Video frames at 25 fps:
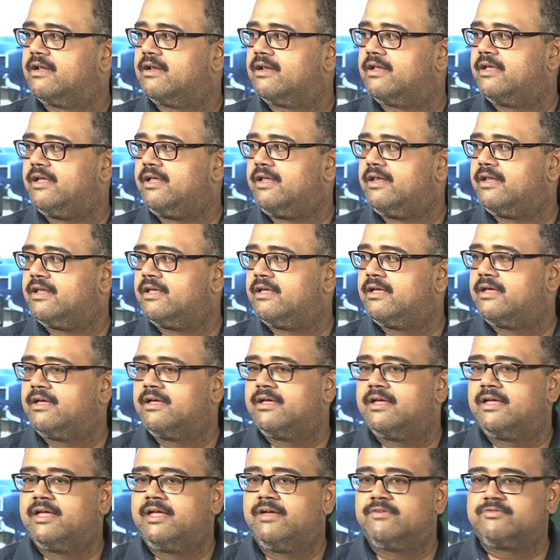right.
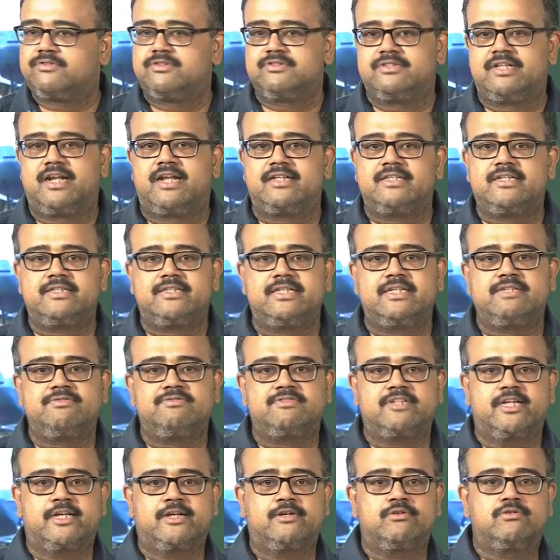Of course, there are other things
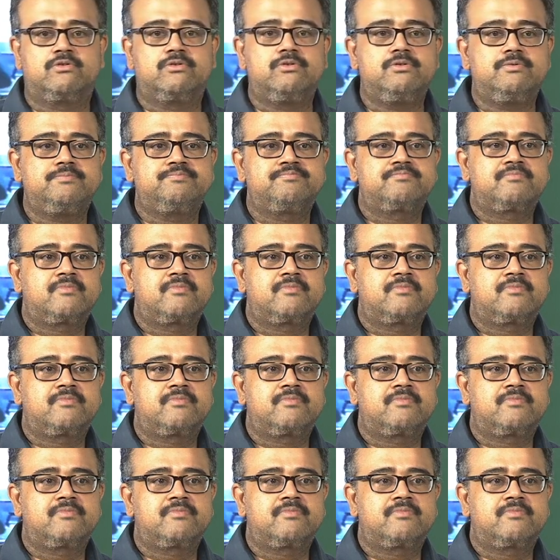which I could do,